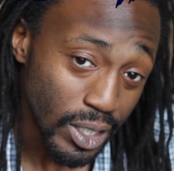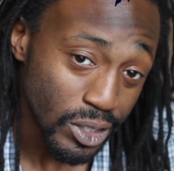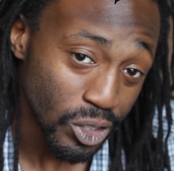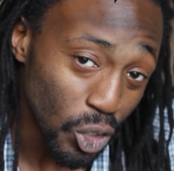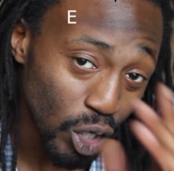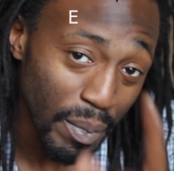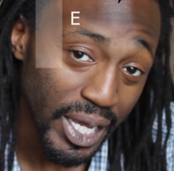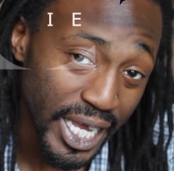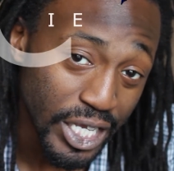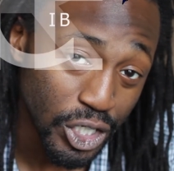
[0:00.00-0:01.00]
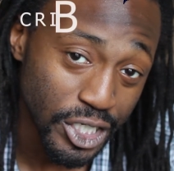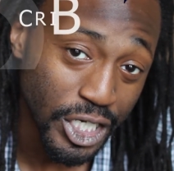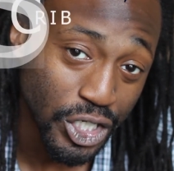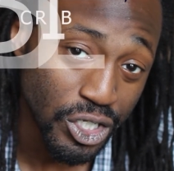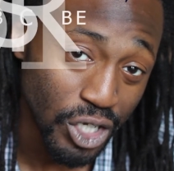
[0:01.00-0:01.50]
so you can make easier
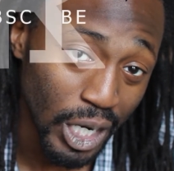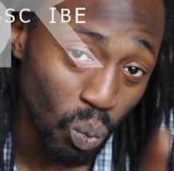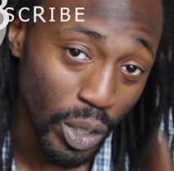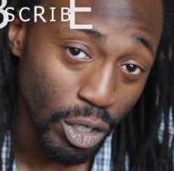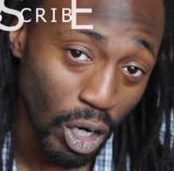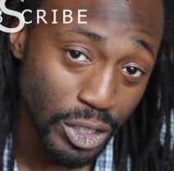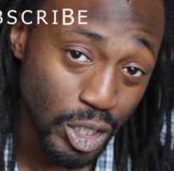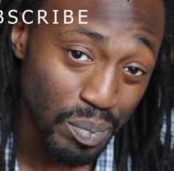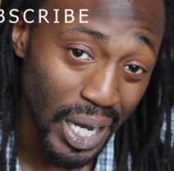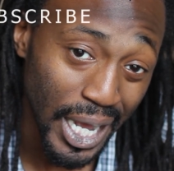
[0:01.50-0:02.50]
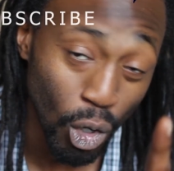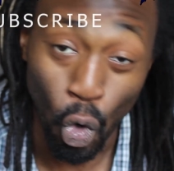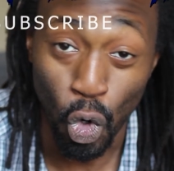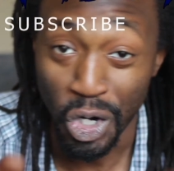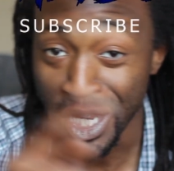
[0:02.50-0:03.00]
decisions on what cars to buy
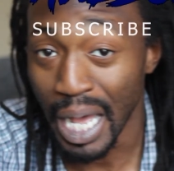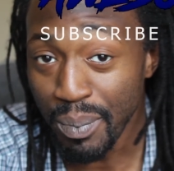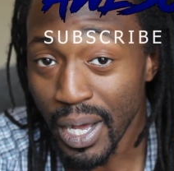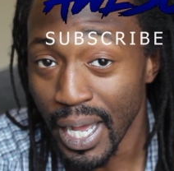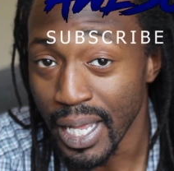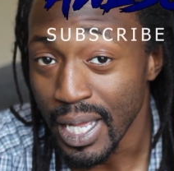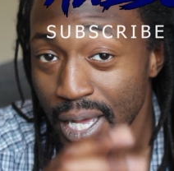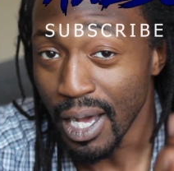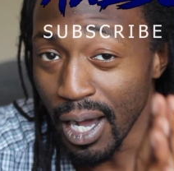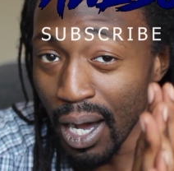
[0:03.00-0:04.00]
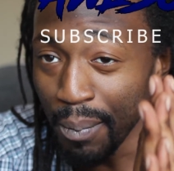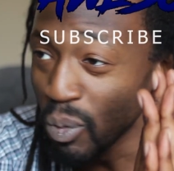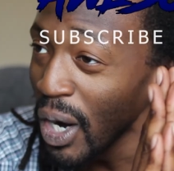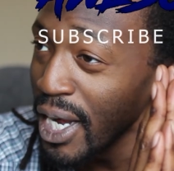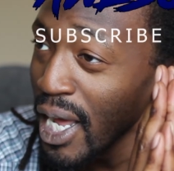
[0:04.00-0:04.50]
or not buy.
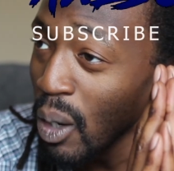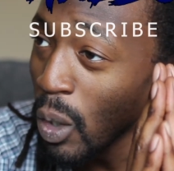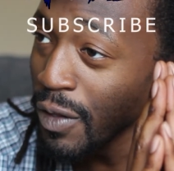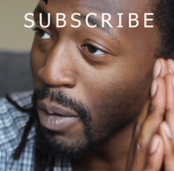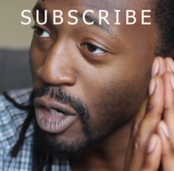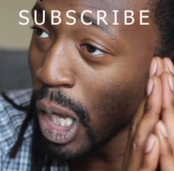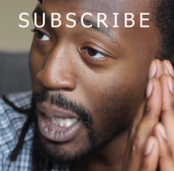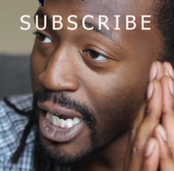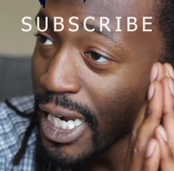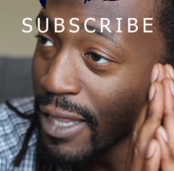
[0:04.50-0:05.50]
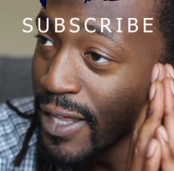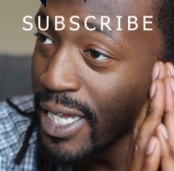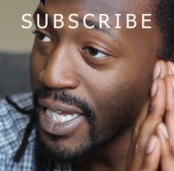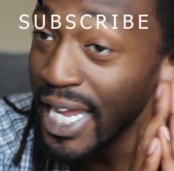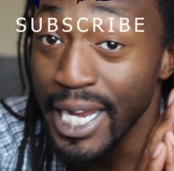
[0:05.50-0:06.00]
Right now we're thinking about calling it
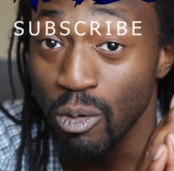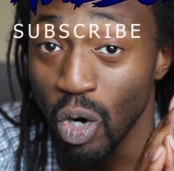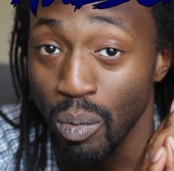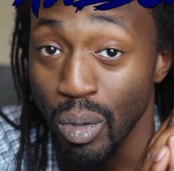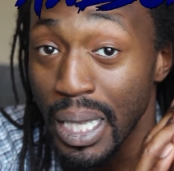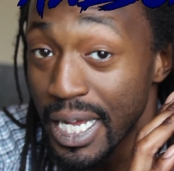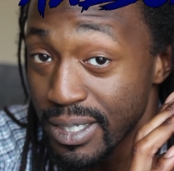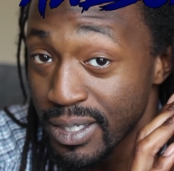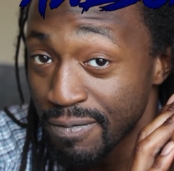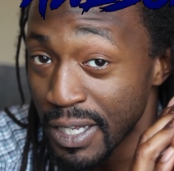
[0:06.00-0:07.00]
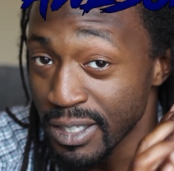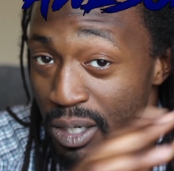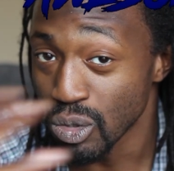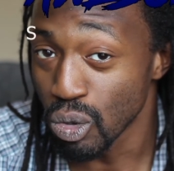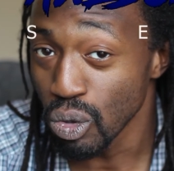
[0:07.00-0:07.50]
the Incredible List. If that
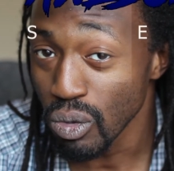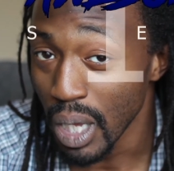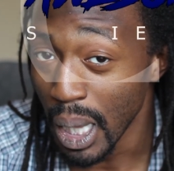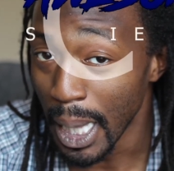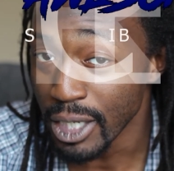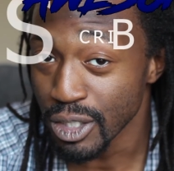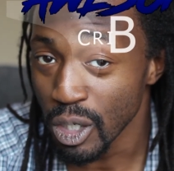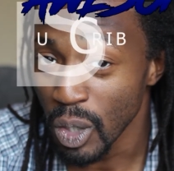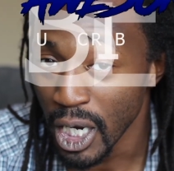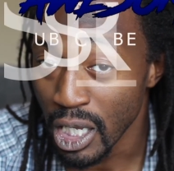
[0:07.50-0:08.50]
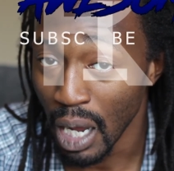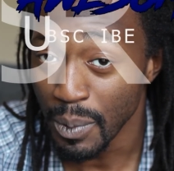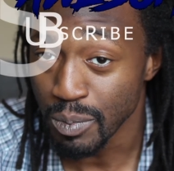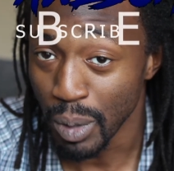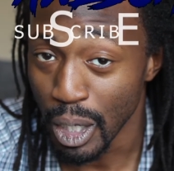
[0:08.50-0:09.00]
sounds cool, let us know in the
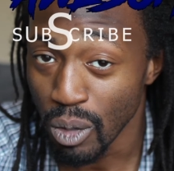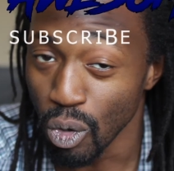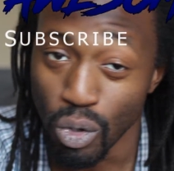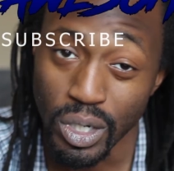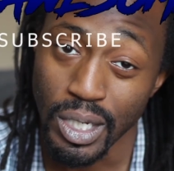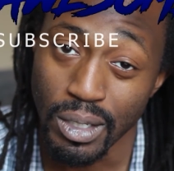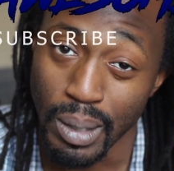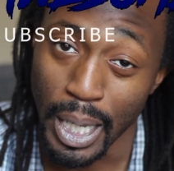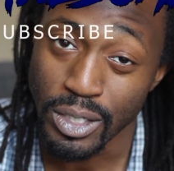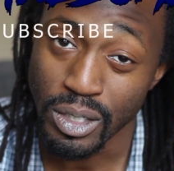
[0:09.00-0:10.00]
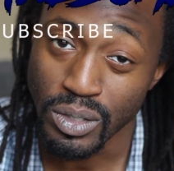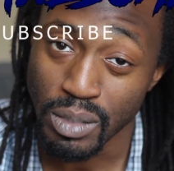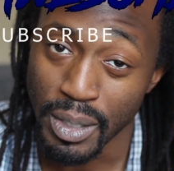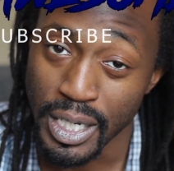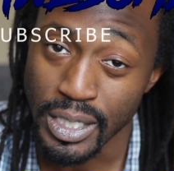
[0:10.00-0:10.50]
comments below, or let us know
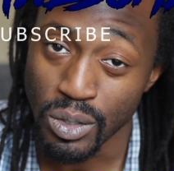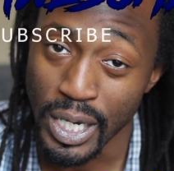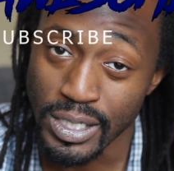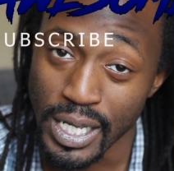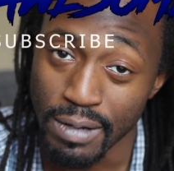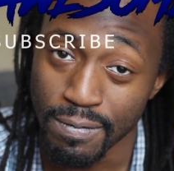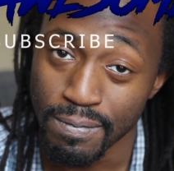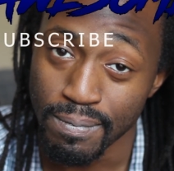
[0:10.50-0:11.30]
some ideas you guys have.